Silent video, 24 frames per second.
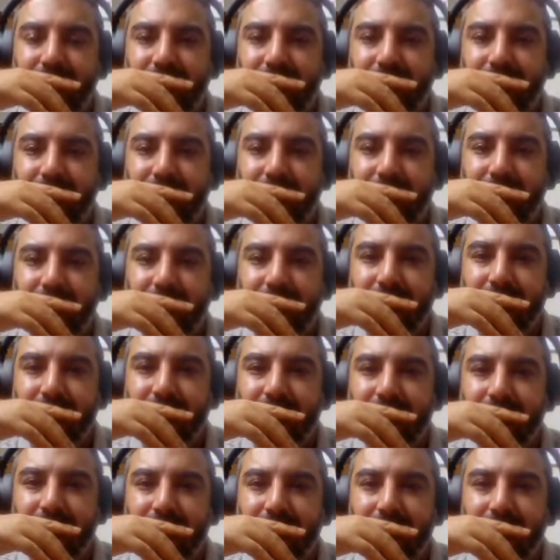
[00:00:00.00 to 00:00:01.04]

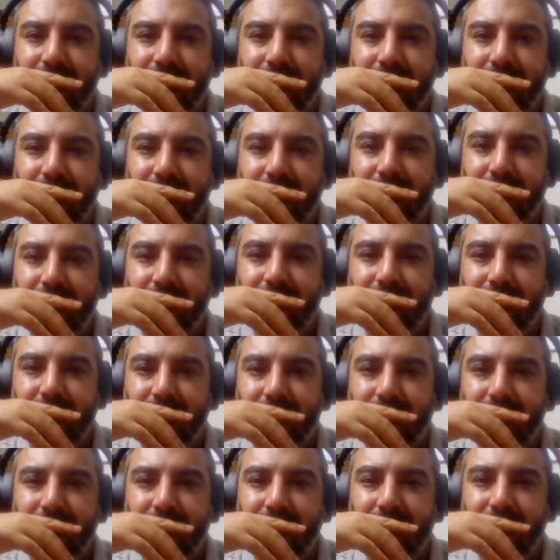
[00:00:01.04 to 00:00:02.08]

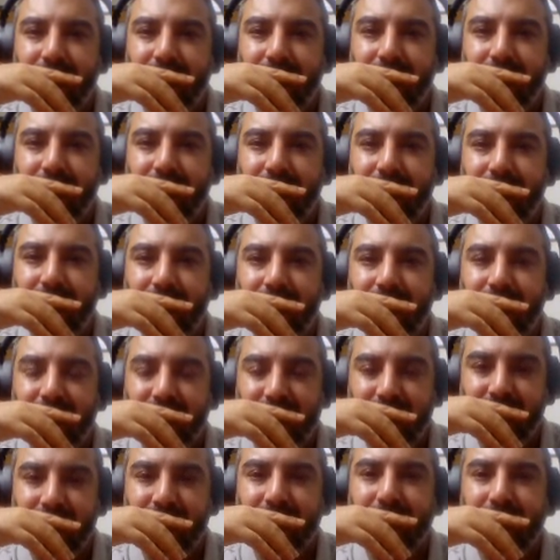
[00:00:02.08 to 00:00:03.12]

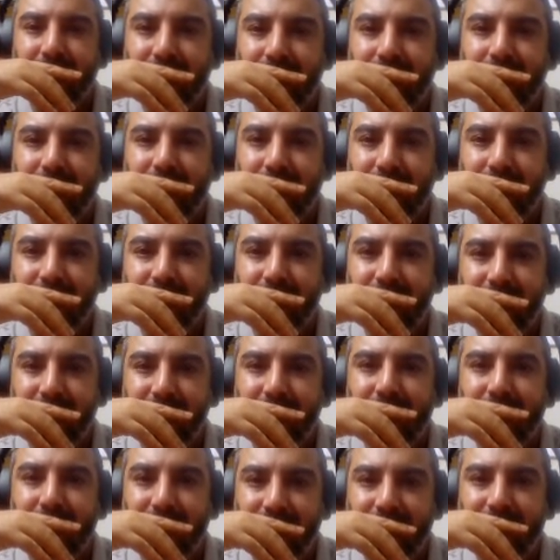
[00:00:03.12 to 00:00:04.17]

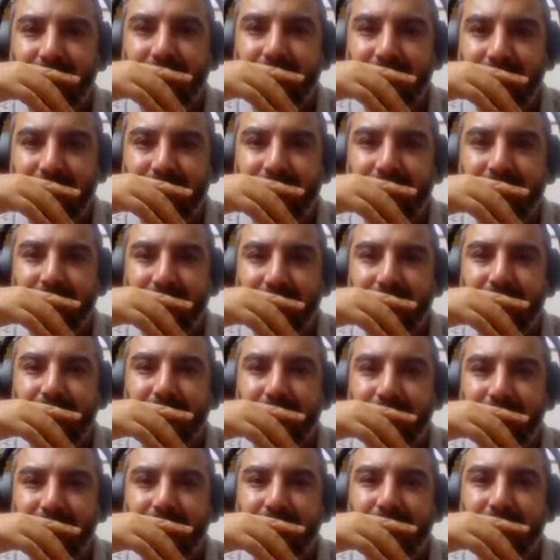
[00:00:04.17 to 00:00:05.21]

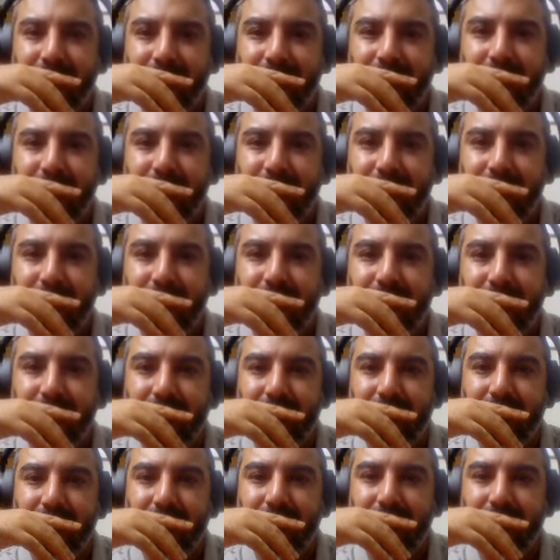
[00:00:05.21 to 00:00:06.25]

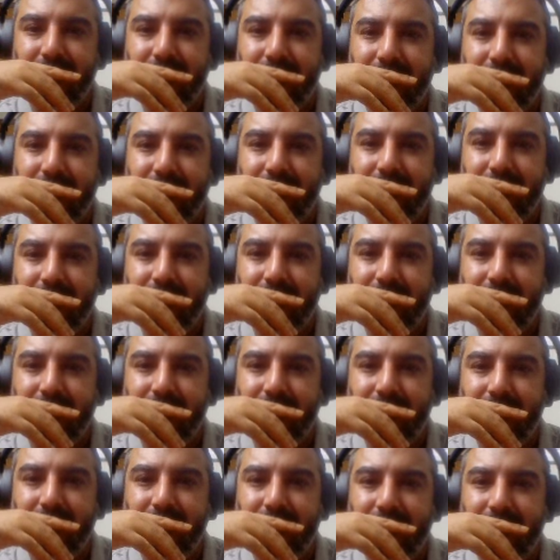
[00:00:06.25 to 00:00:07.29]

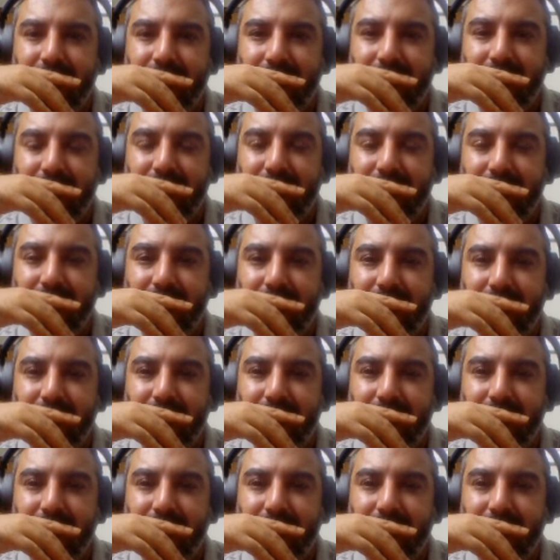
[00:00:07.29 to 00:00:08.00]
(silent)